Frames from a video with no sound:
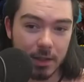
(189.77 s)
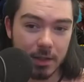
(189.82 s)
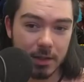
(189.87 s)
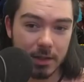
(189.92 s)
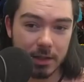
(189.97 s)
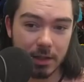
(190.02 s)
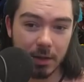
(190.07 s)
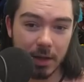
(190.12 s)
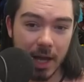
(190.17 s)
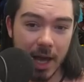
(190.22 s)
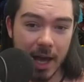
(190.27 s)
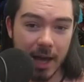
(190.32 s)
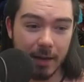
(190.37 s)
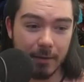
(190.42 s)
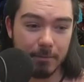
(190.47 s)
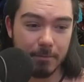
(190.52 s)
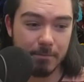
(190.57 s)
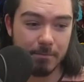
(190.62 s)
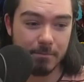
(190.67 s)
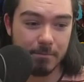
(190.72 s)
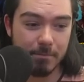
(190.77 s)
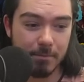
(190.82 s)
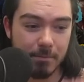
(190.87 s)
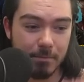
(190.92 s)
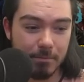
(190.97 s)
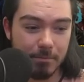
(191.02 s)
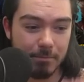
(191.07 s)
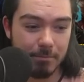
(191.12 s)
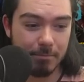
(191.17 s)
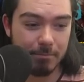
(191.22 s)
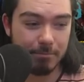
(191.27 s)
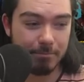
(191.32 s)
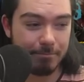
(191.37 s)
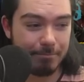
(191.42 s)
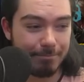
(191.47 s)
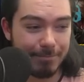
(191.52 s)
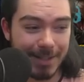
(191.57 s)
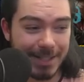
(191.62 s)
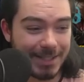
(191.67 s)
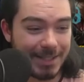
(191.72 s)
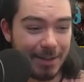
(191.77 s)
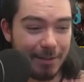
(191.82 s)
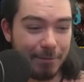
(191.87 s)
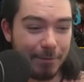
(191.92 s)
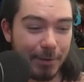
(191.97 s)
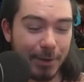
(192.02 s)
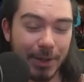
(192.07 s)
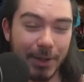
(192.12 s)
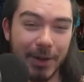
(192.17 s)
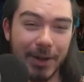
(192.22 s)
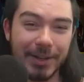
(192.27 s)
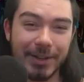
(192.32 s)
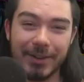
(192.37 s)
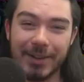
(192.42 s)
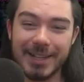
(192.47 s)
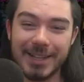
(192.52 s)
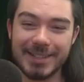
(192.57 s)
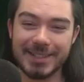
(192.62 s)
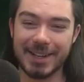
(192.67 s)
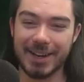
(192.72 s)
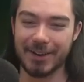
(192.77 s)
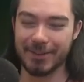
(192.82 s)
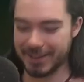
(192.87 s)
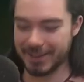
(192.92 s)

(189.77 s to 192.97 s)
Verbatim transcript: So, yeah. Let's hit full auto. Let's go.